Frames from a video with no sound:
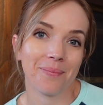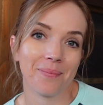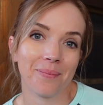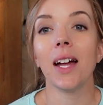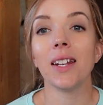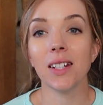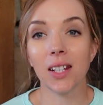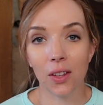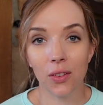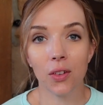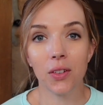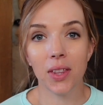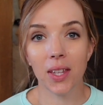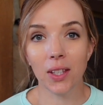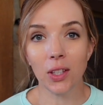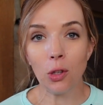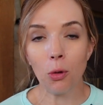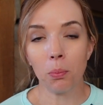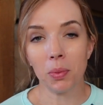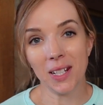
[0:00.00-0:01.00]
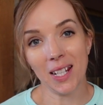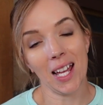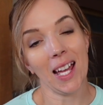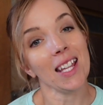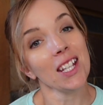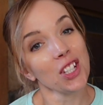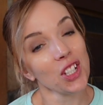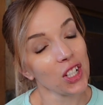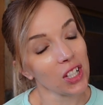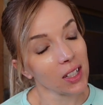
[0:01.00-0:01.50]
Another thing you
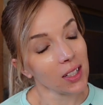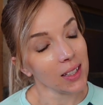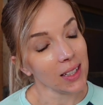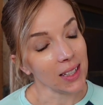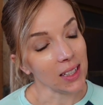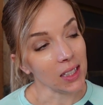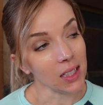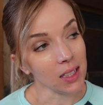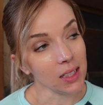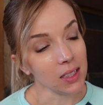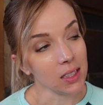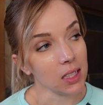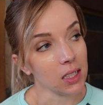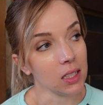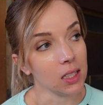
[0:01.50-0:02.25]
potentially